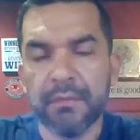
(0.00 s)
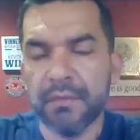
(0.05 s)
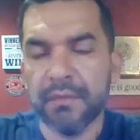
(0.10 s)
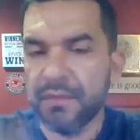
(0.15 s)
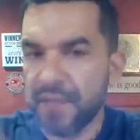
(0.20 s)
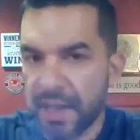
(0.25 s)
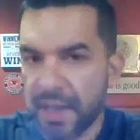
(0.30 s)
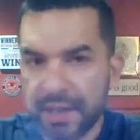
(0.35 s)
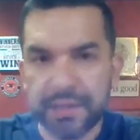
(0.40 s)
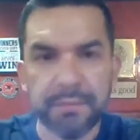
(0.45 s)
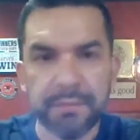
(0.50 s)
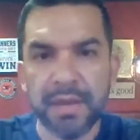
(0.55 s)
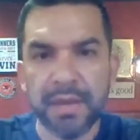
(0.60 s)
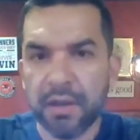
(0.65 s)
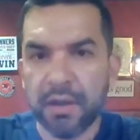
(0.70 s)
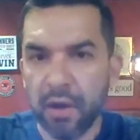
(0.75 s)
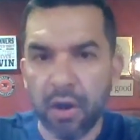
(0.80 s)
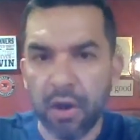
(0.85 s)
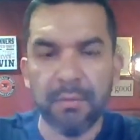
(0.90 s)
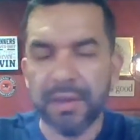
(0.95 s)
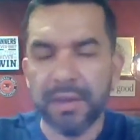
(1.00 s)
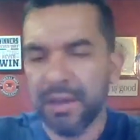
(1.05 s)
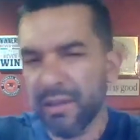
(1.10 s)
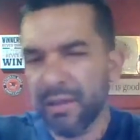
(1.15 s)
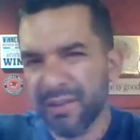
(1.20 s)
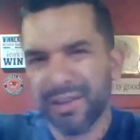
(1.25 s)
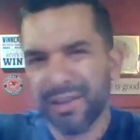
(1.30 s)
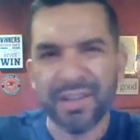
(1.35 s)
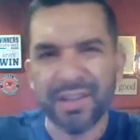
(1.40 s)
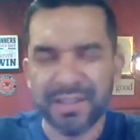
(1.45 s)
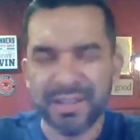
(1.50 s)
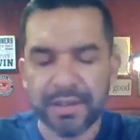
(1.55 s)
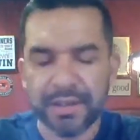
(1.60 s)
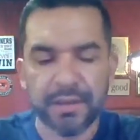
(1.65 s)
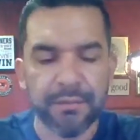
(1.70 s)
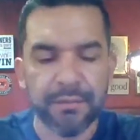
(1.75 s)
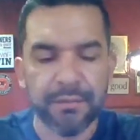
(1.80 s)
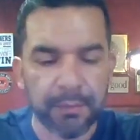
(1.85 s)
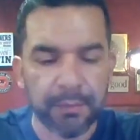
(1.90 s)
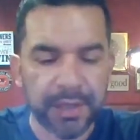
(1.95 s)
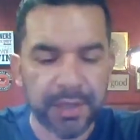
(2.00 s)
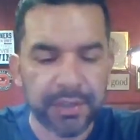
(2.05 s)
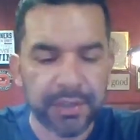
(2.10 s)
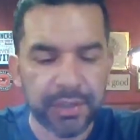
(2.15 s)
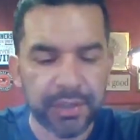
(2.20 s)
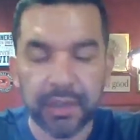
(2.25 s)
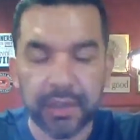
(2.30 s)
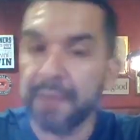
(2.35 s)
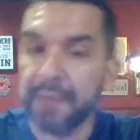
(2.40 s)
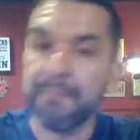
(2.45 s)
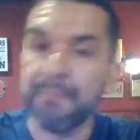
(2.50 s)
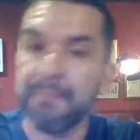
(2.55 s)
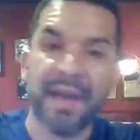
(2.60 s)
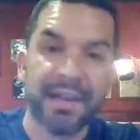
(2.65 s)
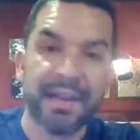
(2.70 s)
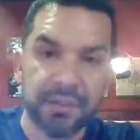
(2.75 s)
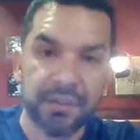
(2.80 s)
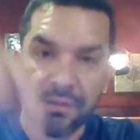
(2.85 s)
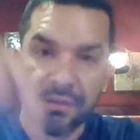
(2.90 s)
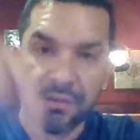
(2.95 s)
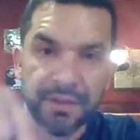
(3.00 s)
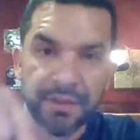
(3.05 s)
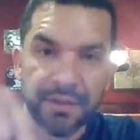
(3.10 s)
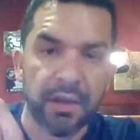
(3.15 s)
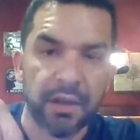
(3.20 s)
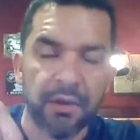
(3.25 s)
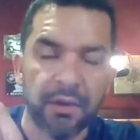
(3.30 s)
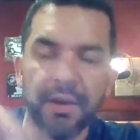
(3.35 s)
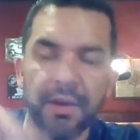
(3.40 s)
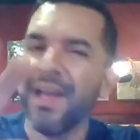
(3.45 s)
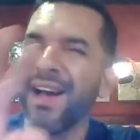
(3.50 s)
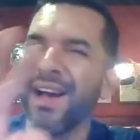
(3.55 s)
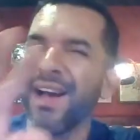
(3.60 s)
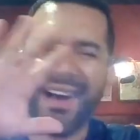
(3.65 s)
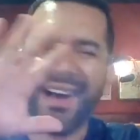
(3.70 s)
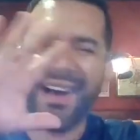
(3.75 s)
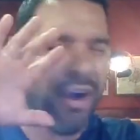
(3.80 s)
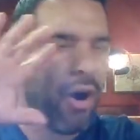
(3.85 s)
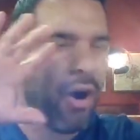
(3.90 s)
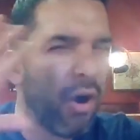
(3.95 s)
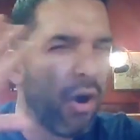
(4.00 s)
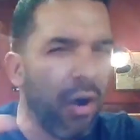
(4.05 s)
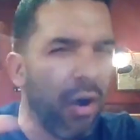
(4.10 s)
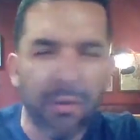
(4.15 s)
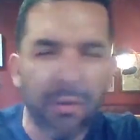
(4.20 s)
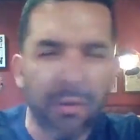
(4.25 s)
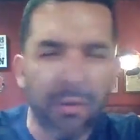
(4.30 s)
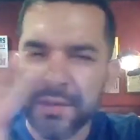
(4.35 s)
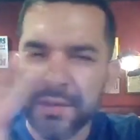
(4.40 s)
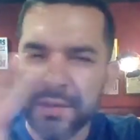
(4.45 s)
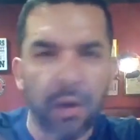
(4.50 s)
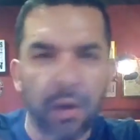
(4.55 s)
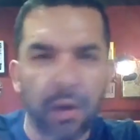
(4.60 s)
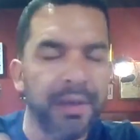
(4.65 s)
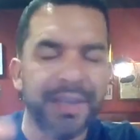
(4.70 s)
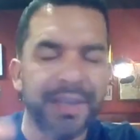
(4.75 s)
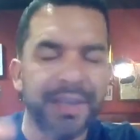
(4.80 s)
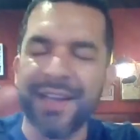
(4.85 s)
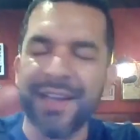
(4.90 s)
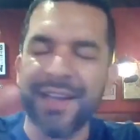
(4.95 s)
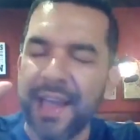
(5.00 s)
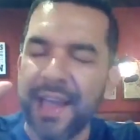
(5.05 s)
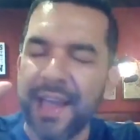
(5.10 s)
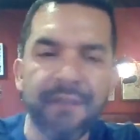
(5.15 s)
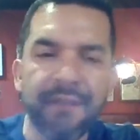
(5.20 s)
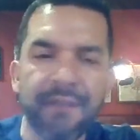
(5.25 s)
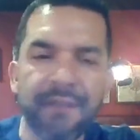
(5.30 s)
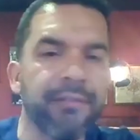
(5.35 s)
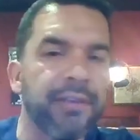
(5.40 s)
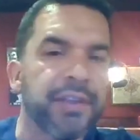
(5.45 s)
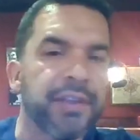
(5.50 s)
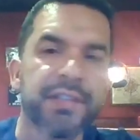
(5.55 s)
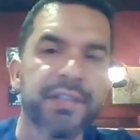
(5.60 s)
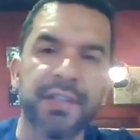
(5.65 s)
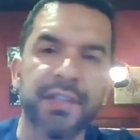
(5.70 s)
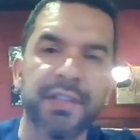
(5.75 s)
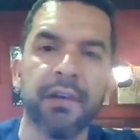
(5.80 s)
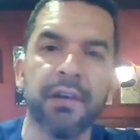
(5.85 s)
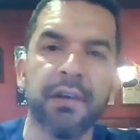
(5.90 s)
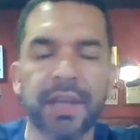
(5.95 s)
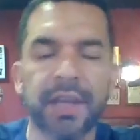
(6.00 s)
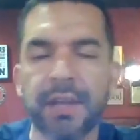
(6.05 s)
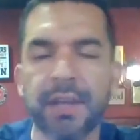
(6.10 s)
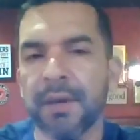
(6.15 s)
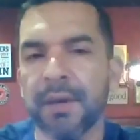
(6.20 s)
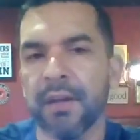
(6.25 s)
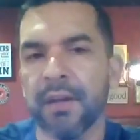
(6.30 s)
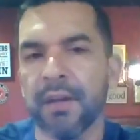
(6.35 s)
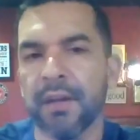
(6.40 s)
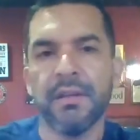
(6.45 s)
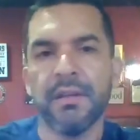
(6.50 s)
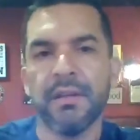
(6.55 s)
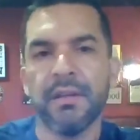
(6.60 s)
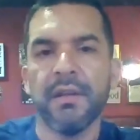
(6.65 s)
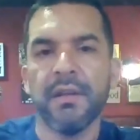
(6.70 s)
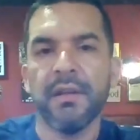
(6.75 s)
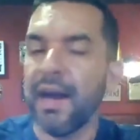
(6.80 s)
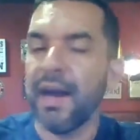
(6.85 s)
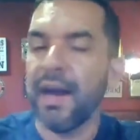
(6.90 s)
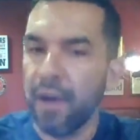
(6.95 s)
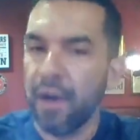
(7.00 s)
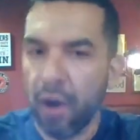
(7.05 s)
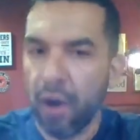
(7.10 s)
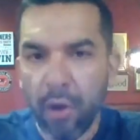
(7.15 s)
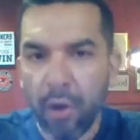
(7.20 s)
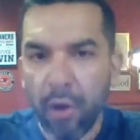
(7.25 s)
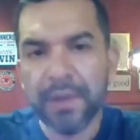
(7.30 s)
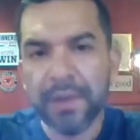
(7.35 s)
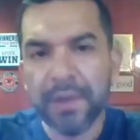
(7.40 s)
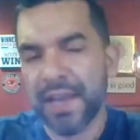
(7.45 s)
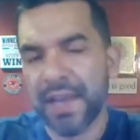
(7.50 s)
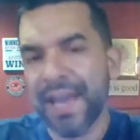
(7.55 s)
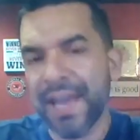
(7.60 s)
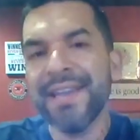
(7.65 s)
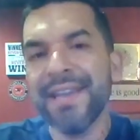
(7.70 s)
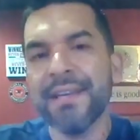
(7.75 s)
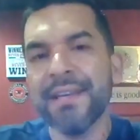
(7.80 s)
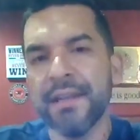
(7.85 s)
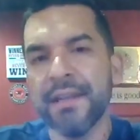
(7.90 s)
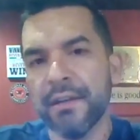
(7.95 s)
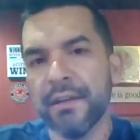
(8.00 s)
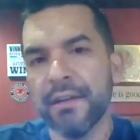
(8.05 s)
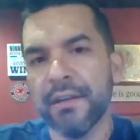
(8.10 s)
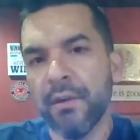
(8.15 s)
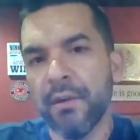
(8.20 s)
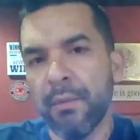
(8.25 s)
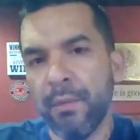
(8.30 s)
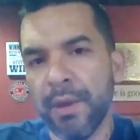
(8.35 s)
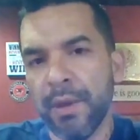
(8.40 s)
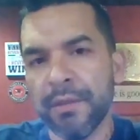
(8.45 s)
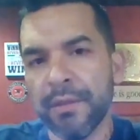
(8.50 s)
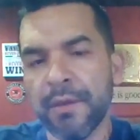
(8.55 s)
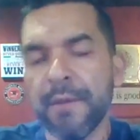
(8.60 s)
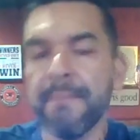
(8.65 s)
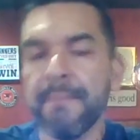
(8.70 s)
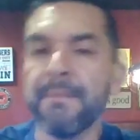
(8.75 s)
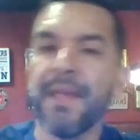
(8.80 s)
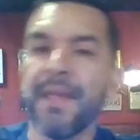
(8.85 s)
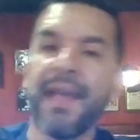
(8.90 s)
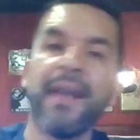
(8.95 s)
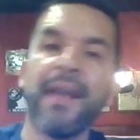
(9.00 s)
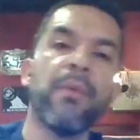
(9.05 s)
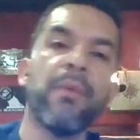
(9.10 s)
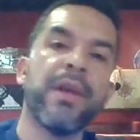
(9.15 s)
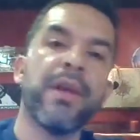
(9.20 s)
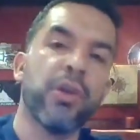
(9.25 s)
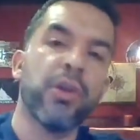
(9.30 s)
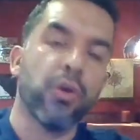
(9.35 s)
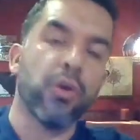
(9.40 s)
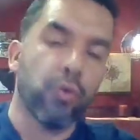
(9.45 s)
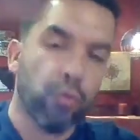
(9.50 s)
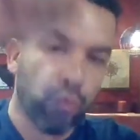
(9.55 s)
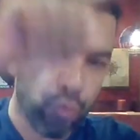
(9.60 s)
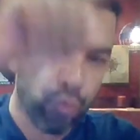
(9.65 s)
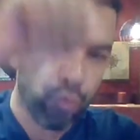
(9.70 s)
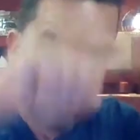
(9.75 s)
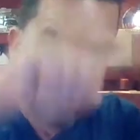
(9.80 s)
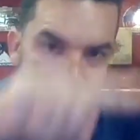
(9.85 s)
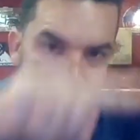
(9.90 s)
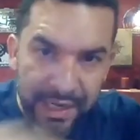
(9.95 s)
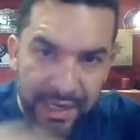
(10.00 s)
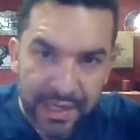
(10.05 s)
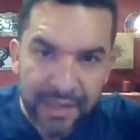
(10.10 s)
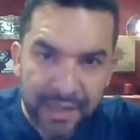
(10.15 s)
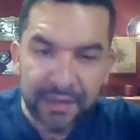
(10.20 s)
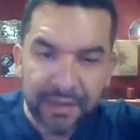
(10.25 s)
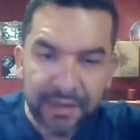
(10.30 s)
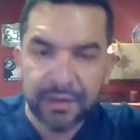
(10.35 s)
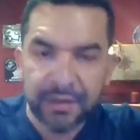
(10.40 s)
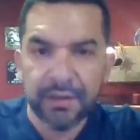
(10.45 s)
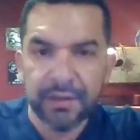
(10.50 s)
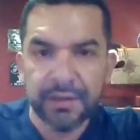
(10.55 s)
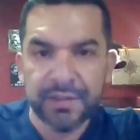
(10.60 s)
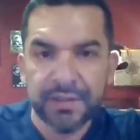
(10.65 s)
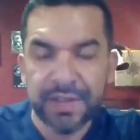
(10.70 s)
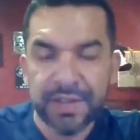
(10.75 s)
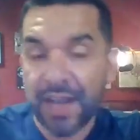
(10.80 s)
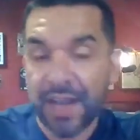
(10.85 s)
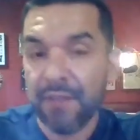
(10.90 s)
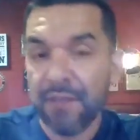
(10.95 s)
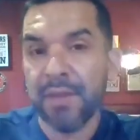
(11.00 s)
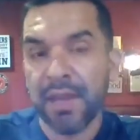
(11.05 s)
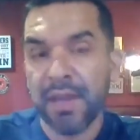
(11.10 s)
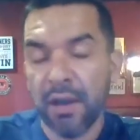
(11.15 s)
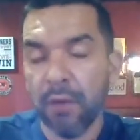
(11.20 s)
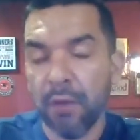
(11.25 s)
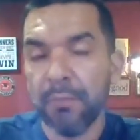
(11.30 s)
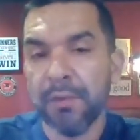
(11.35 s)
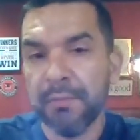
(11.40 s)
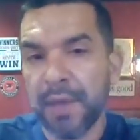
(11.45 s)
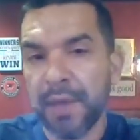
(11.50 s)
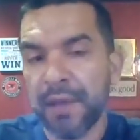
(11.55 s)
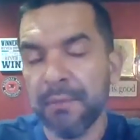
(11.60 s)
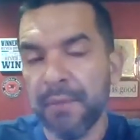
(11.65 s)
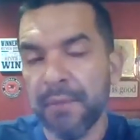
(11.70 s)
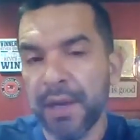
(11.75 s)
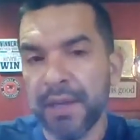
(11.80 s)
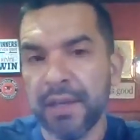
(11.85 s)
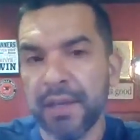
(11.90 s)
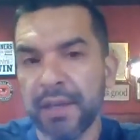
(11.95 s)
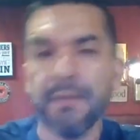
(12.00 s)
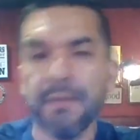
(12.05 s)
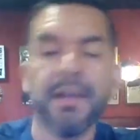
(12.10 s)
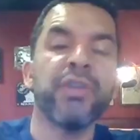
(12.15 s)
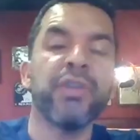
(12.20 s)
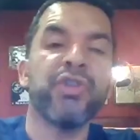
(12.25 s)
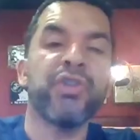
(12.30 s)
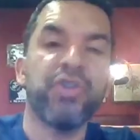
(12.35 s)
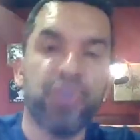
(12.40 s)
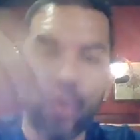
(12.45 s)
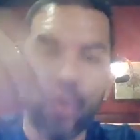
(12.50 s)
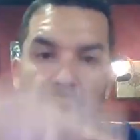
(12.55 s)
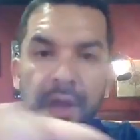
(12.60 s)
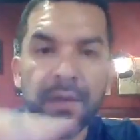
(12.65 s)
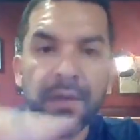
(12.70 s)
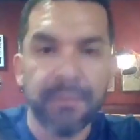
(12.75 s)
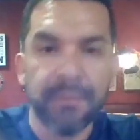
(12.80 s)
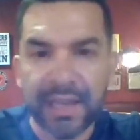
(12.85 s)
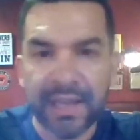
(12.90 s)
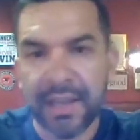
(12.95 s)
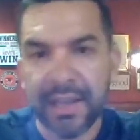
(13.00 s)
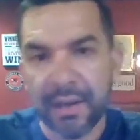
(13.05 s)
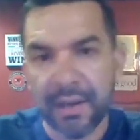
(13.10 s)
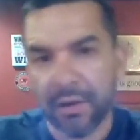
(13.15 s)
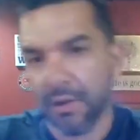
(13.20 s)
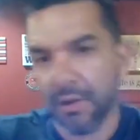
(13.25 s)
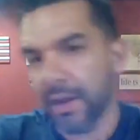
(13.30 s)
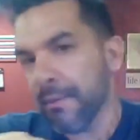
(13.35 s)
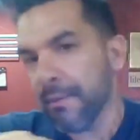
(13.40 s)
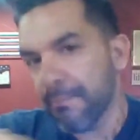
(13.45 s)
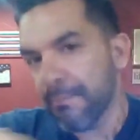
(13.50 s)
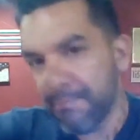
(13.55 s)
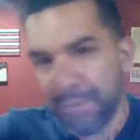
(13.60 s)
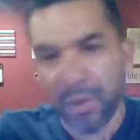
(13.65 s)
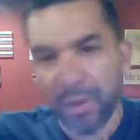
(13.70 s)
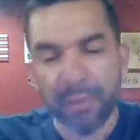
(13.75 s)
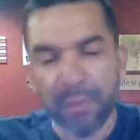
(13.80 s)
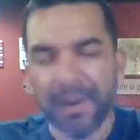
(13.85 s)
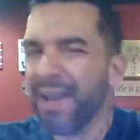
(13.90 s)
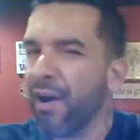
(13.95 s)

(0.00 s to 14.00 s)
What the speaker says: Text me, call me, contact information, get back to the video. I always, in every single email, I always end it with, and when you're ready to have me help you make money, join me here. And boom,